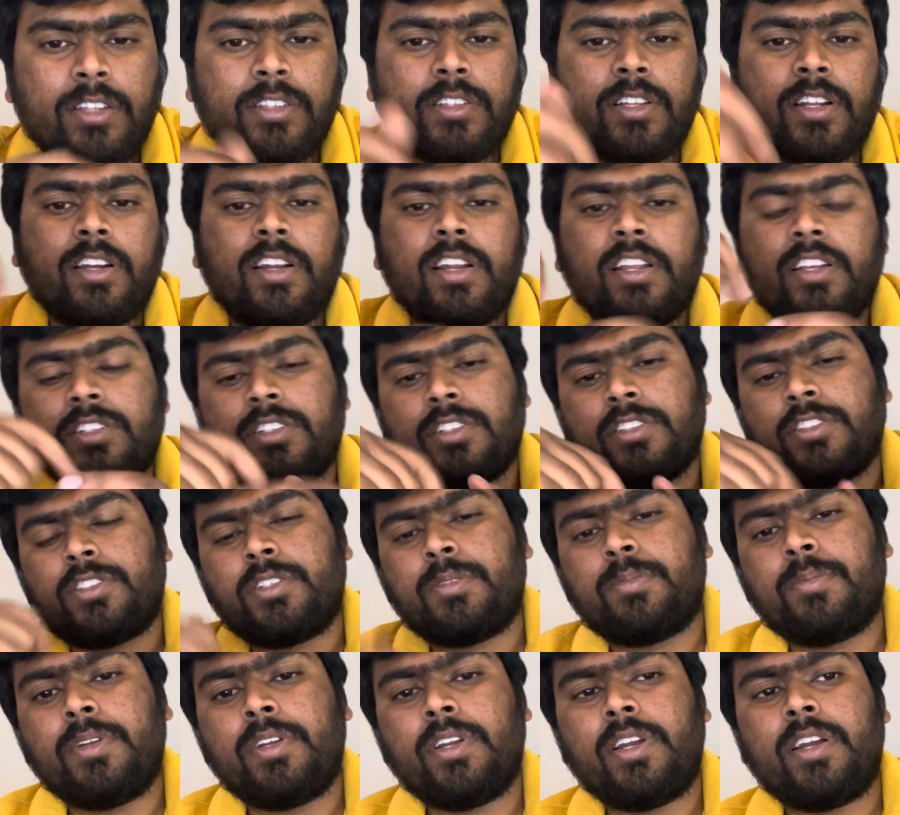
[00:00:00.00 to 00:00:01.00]
the
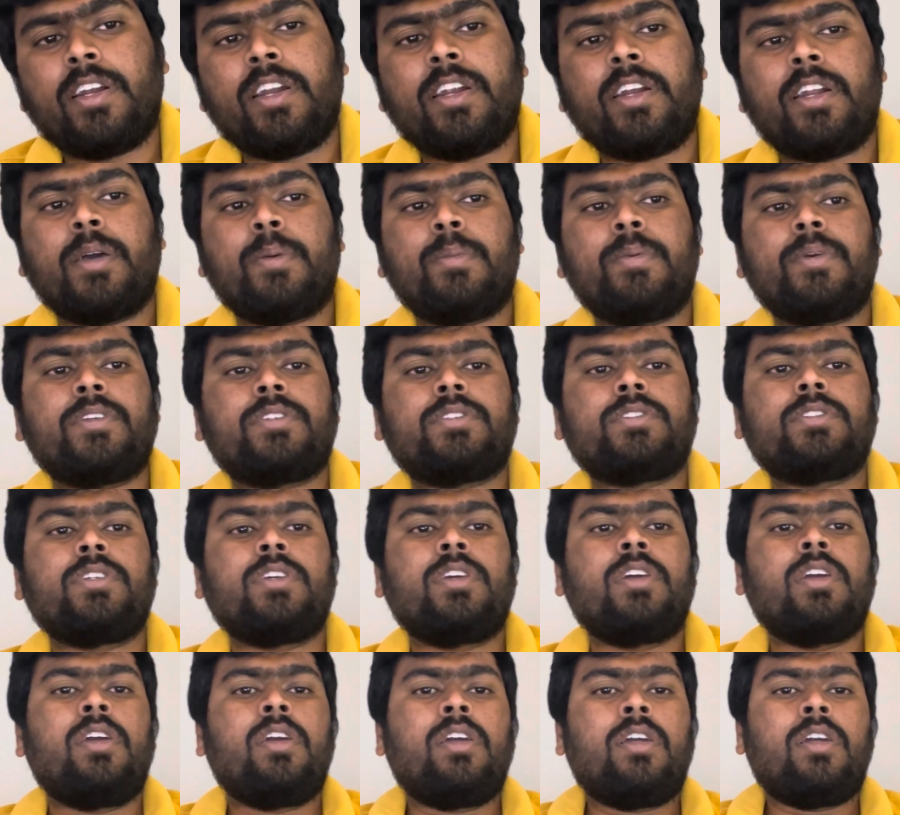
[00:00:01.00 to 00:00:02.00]
relationship in a database.
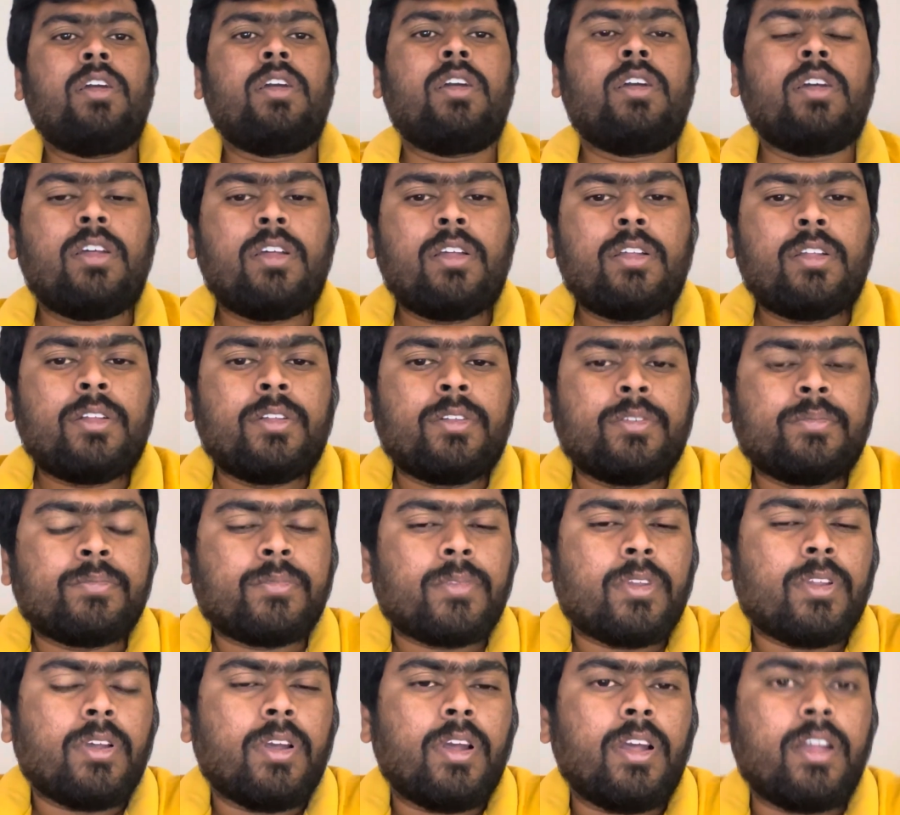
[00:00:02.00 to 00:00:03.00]

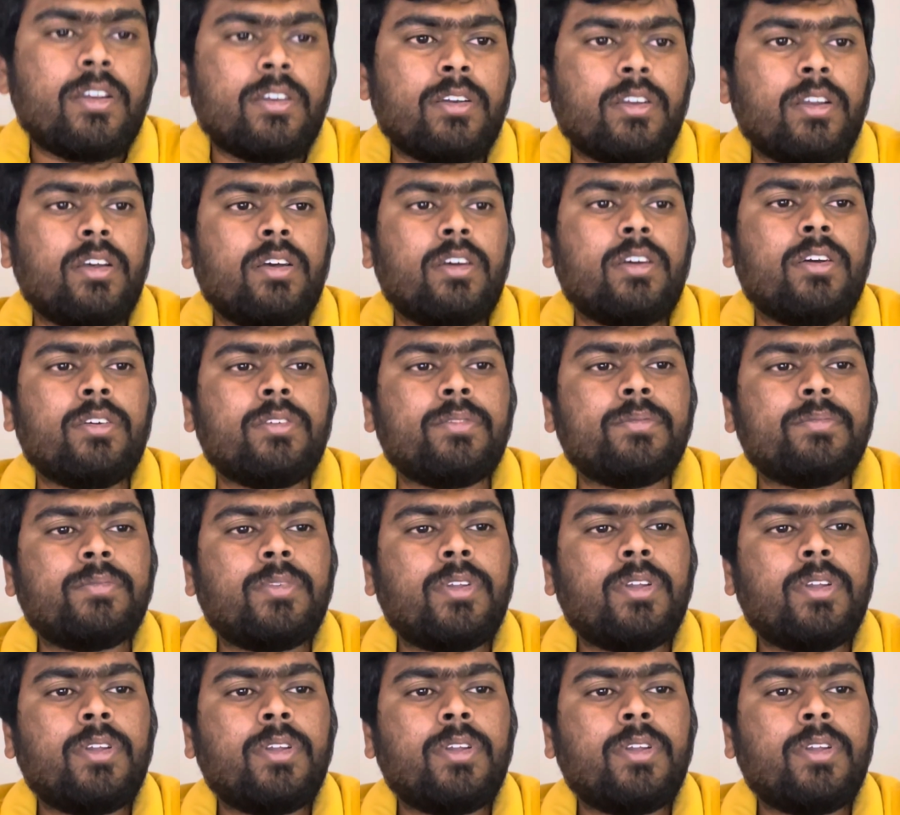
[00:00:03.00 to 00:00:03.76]
And